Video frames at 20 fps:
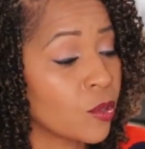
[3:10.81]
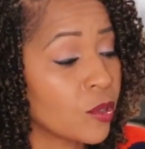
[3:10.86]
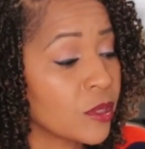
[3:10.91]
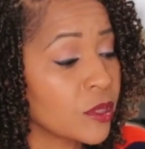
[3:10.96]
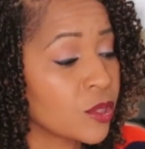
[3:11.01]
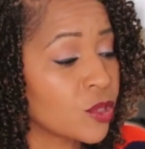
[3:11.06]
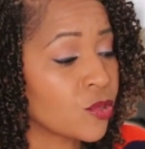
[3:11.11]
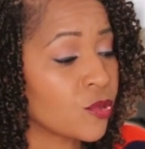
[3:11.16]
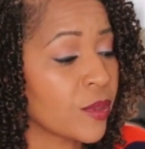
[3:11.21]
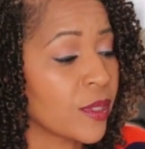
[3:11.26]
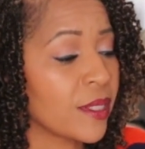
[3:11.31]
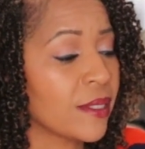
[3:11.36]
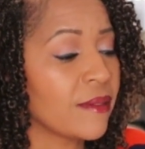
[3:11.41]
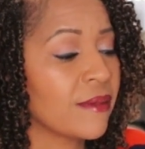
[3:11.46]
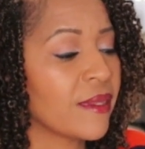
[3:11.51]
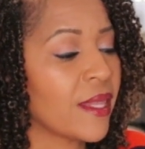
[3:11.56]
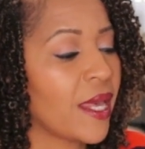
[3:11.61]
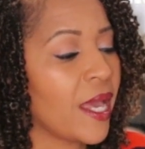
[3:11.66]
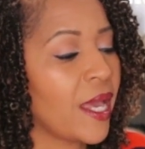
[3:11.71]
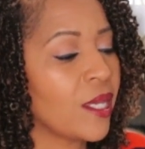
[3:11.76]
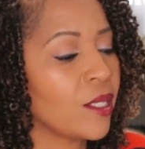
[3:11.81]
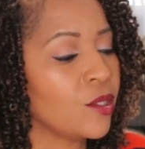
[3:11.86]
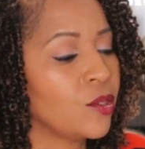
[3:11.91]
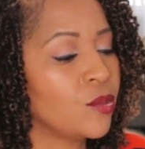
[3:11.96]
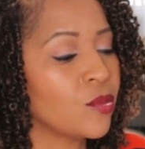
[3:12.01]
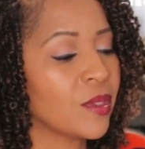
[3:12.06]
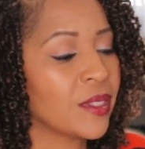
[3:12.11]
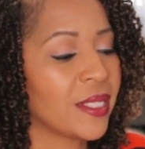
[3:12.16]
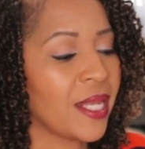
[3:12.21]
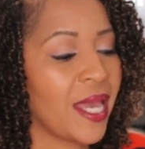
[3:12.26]
on trend that
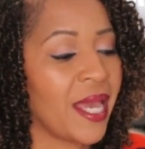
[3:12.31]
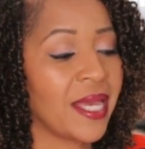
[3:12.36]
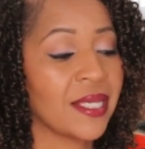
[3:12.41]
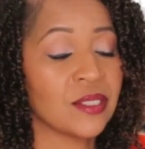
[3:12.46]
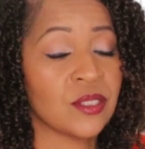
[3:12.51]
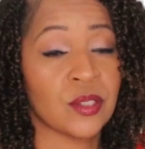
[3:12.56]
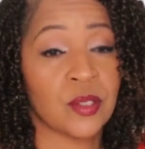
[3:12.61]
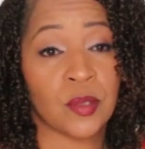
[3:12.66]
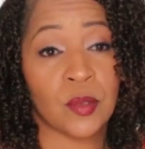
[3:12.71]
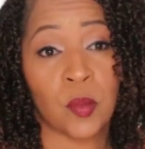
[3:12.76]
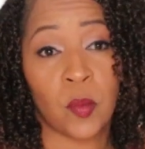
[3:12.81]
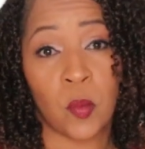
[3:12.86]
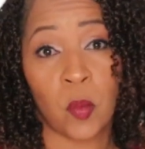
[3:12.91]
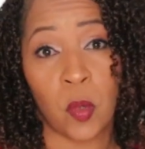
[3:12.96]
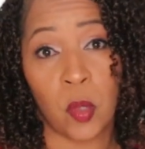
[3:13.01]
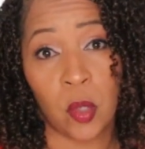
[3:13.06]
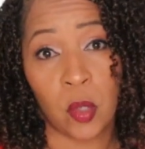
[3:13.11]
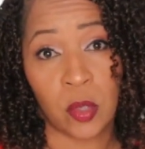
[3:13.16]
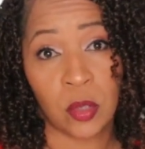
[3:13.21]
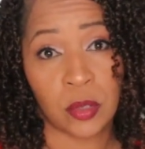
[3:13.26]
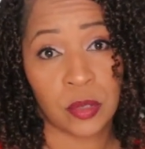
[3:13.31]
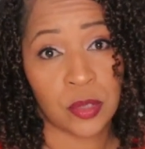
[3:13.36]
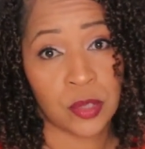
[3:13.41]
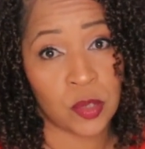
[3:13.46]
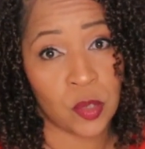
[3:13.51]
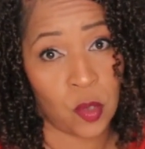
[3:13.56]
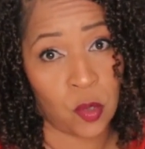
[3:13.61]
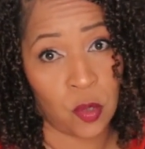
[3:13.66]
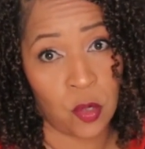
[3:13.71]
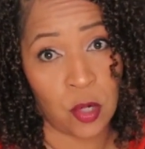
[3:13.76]
you can add to the
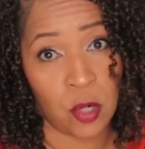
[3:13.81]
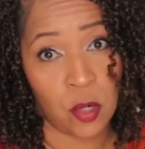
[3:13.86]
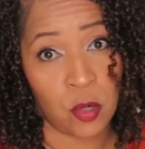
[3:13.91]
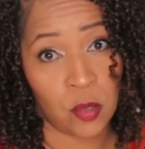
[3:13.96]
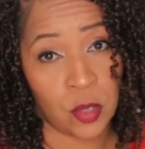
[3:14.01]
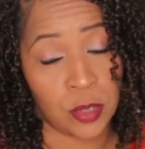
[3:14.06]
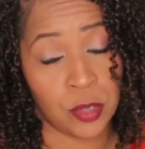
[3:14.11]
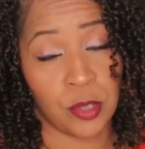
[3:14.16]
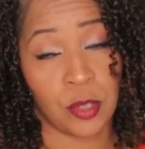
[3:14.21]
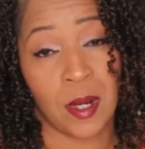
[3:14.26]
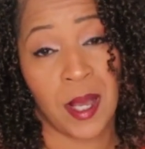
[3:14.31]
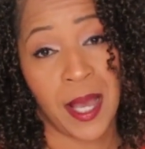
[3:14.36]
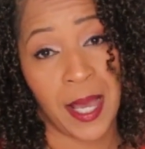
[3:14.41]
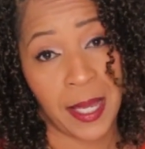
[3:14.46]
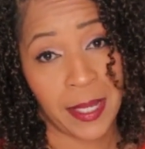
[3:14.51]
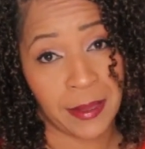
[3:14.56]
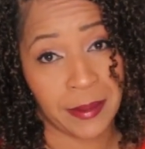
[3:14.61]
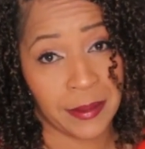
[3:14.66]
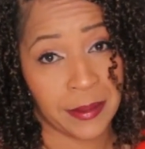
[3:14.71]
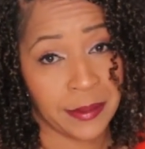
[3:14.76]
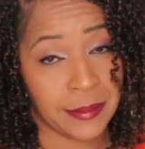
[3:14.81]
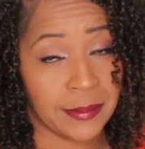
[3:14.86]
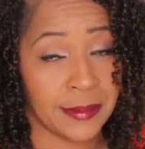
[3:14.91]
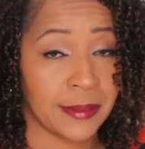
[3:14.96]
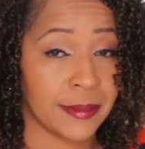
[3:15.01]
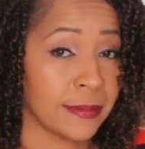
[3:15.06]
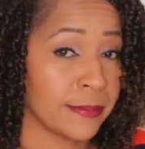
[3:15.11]
walls or on your island.